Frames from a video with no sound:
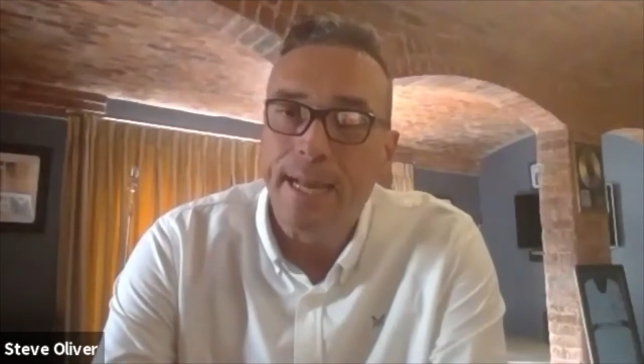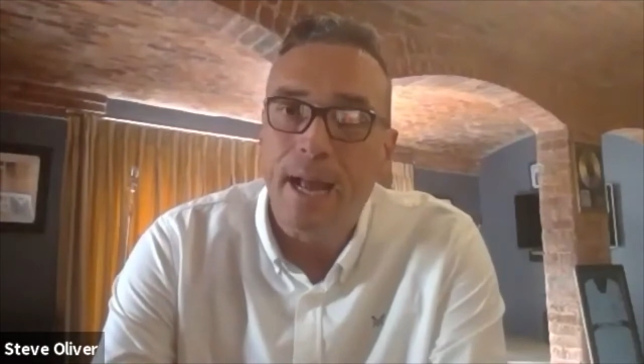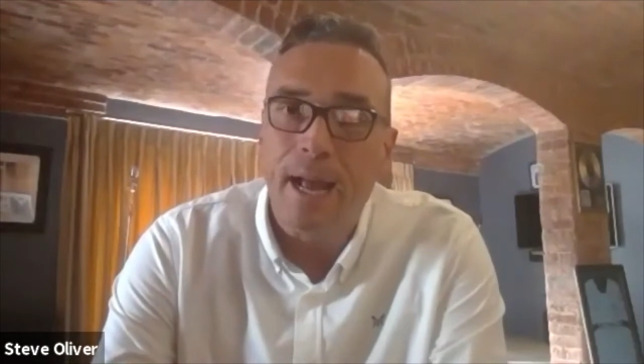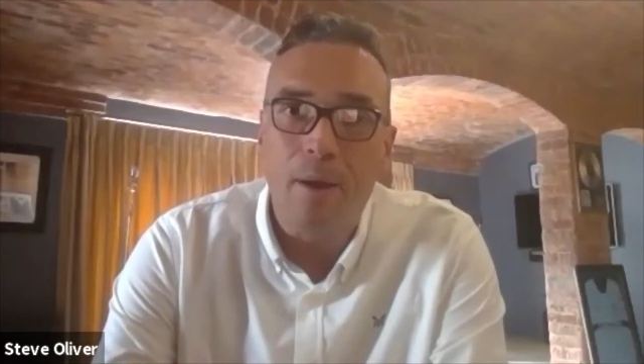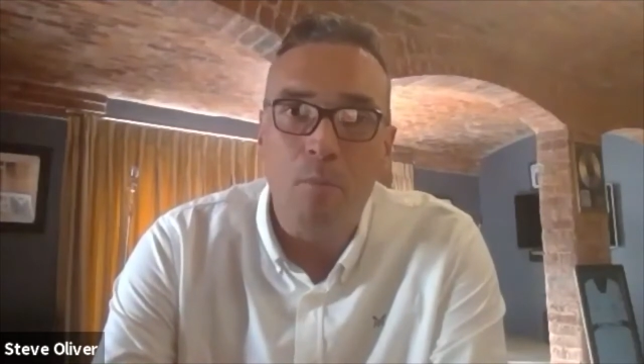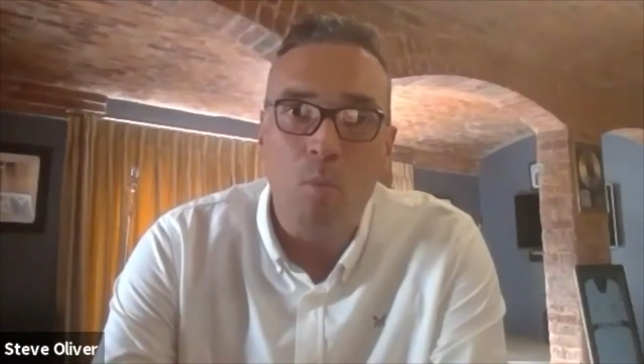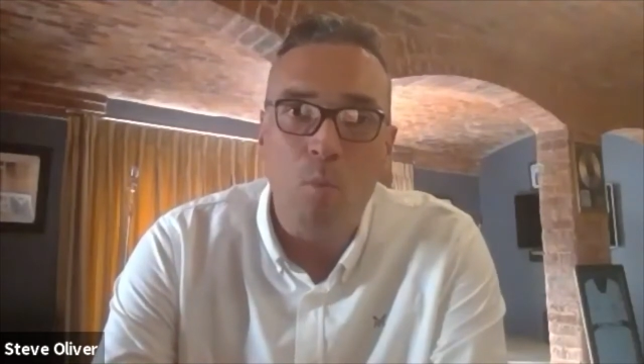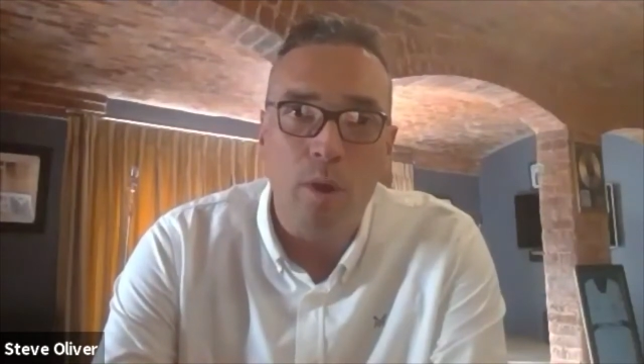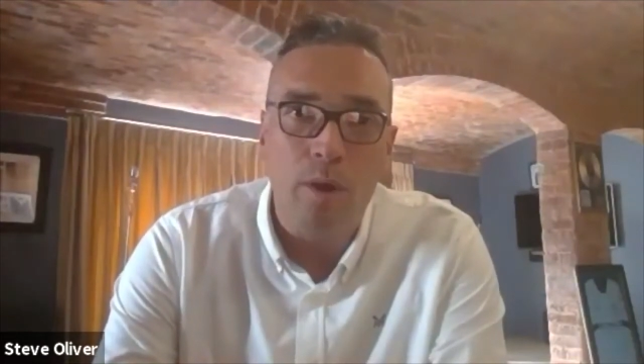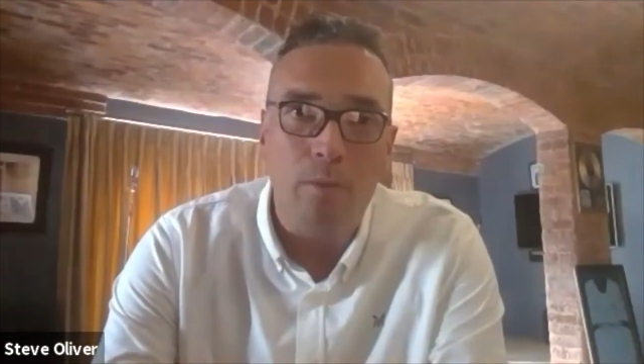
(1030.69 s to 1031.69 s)
um,
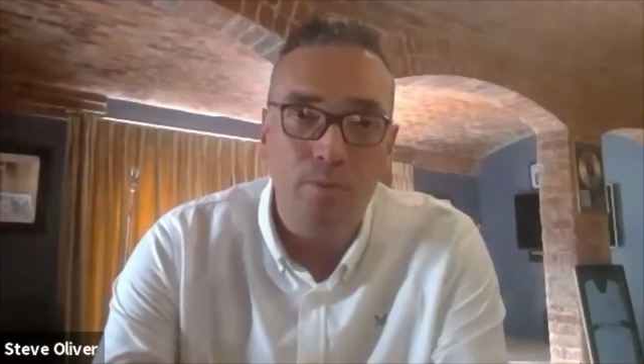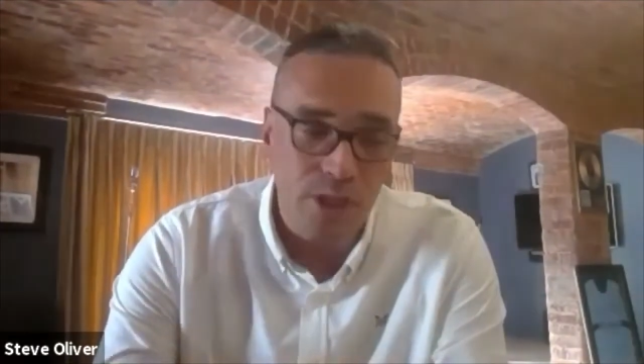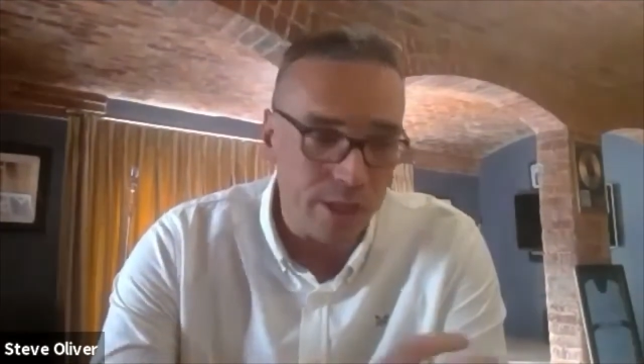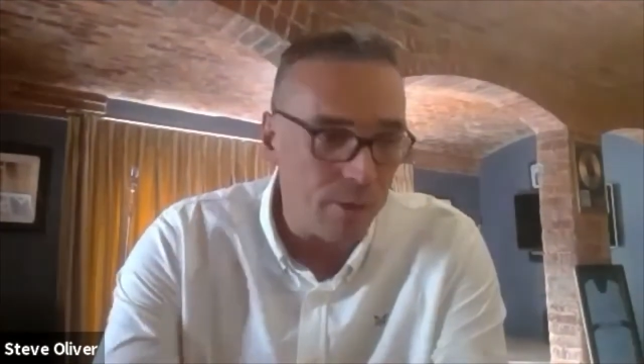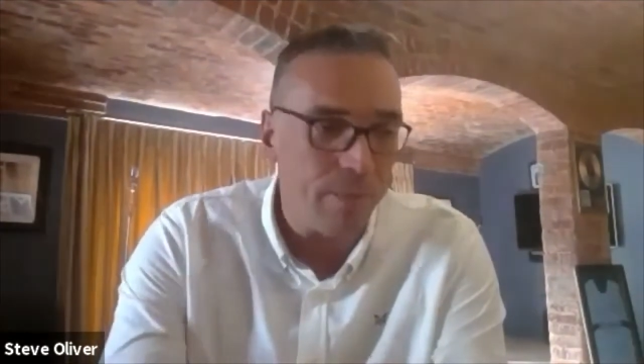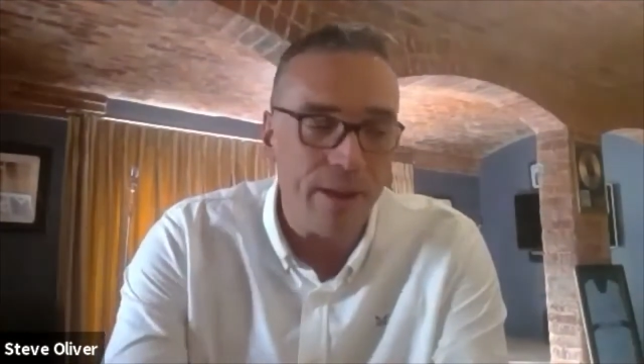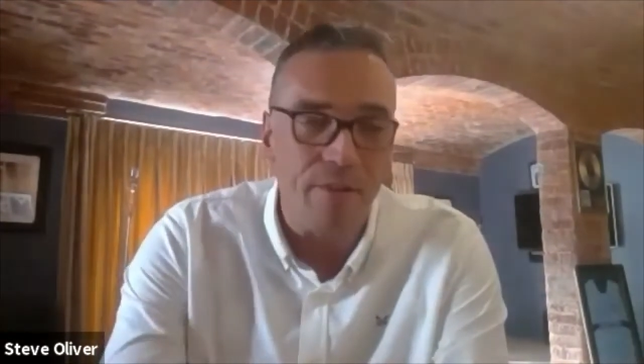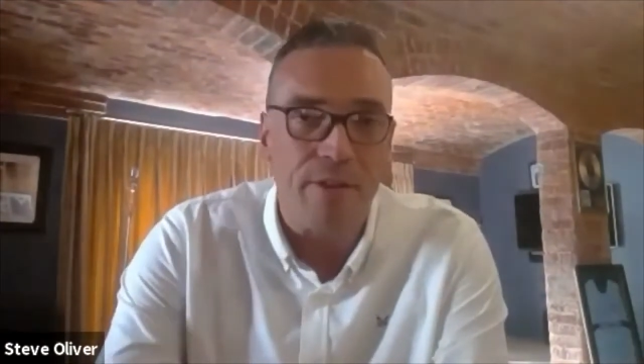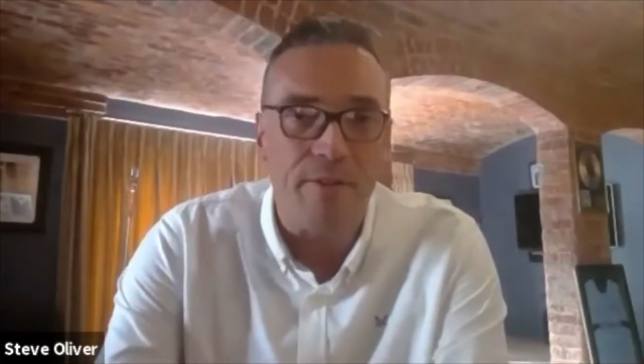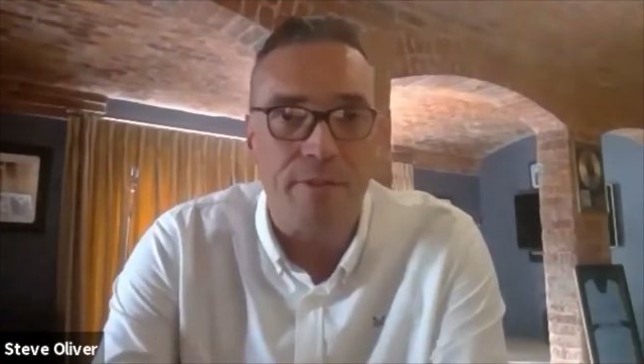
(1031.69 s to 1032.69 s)
will still
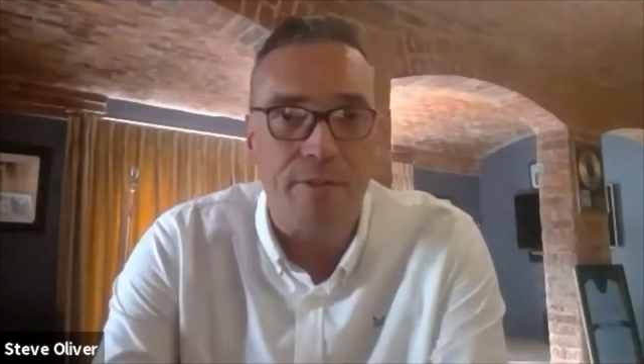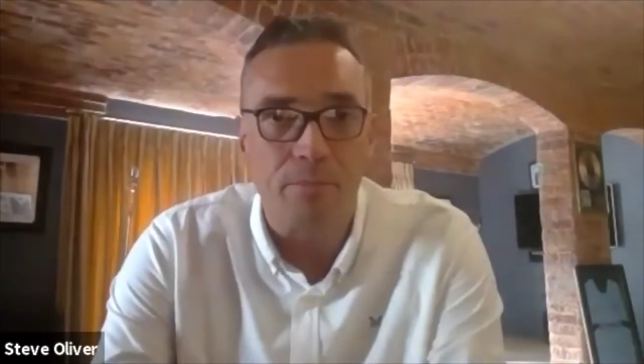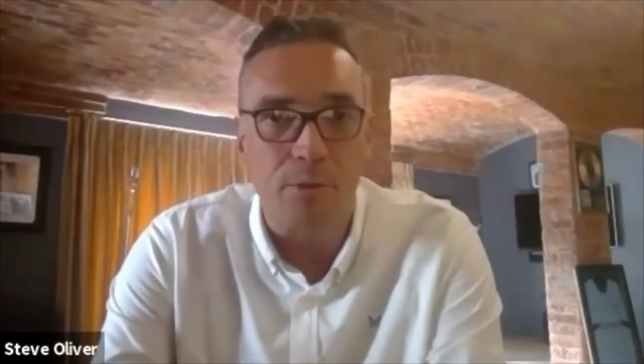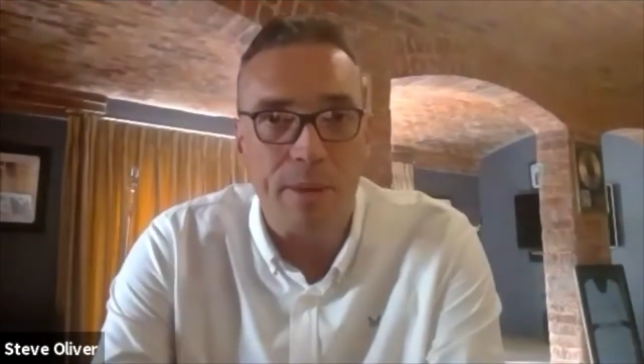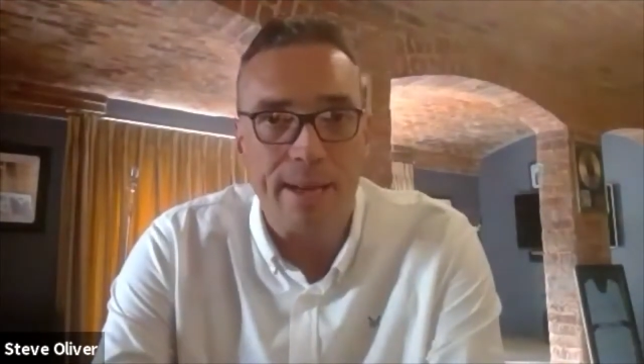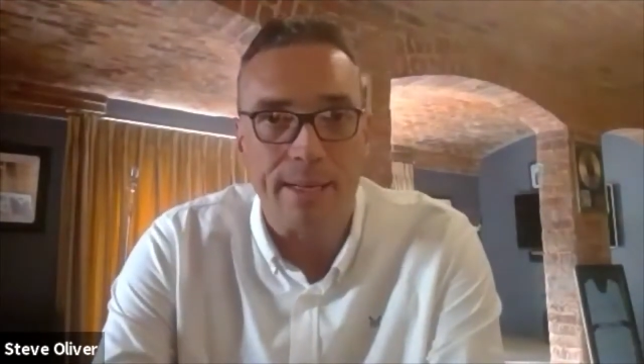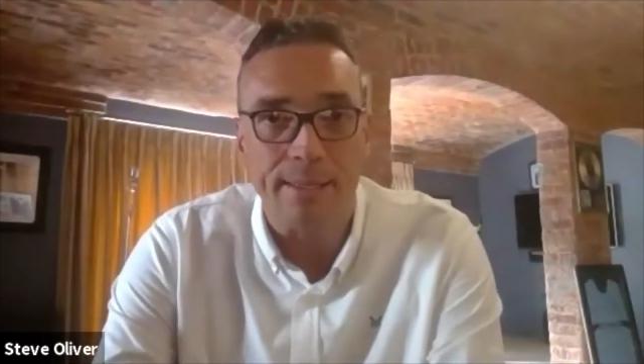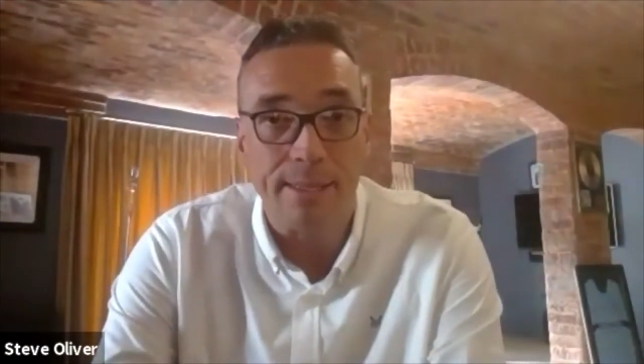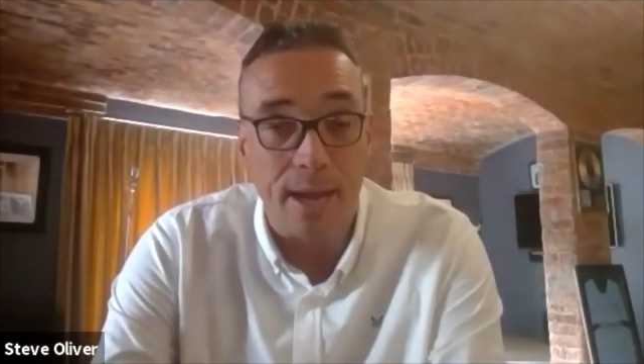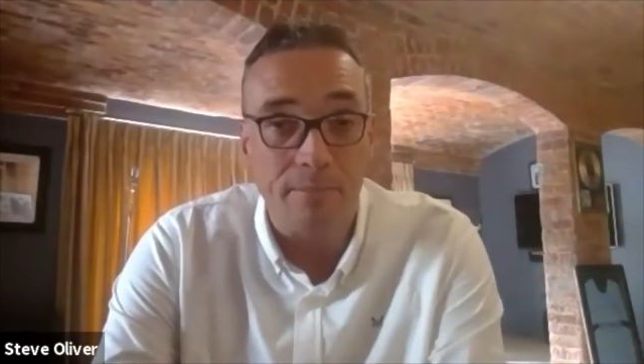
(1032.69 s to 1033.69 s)
benefit from spending
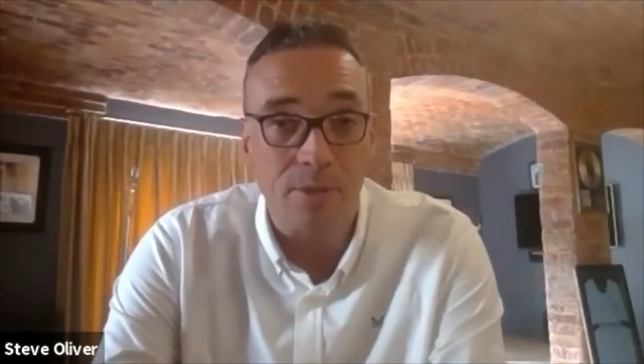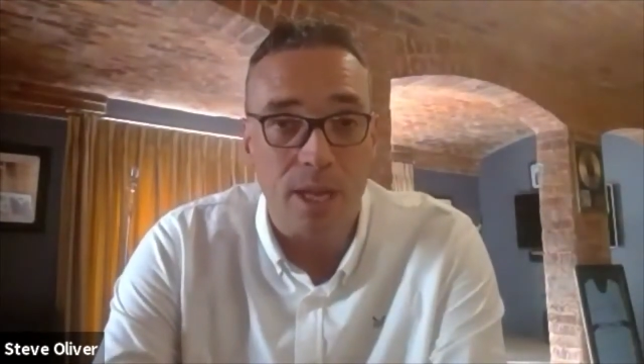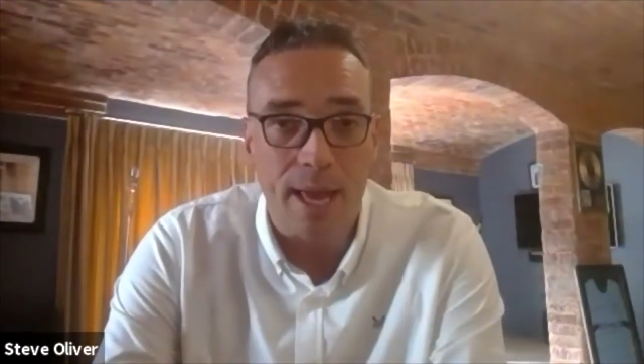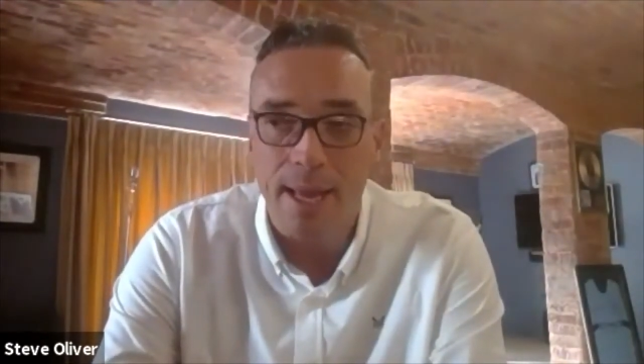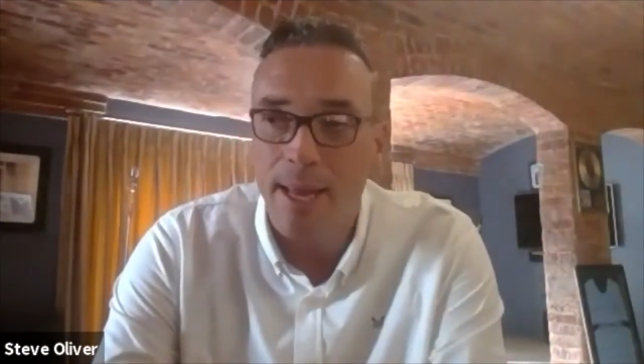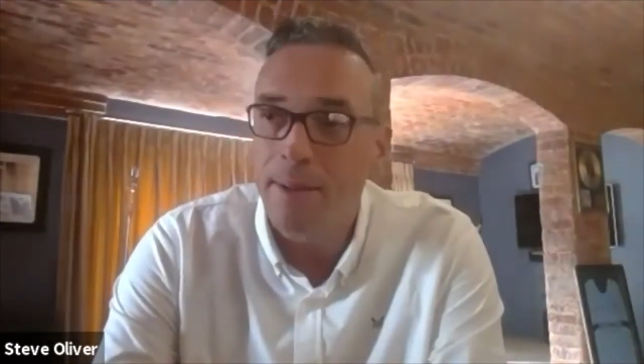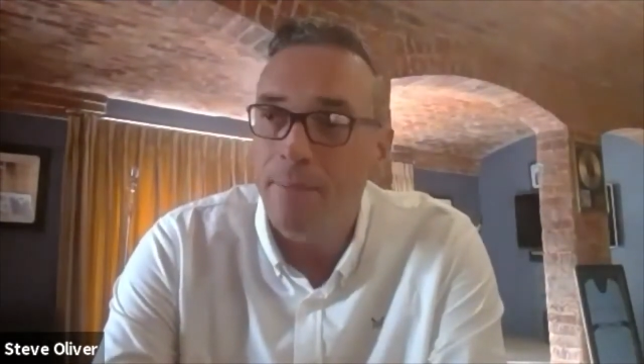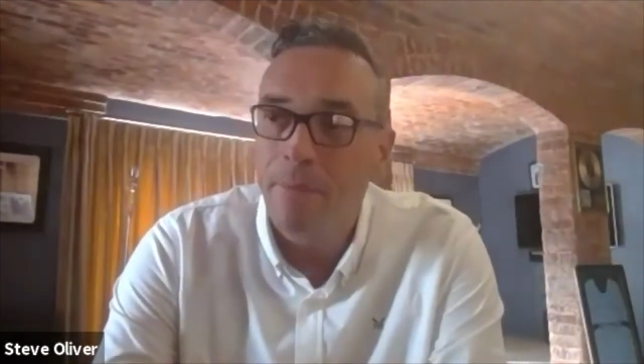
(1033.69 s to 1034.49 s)
time together.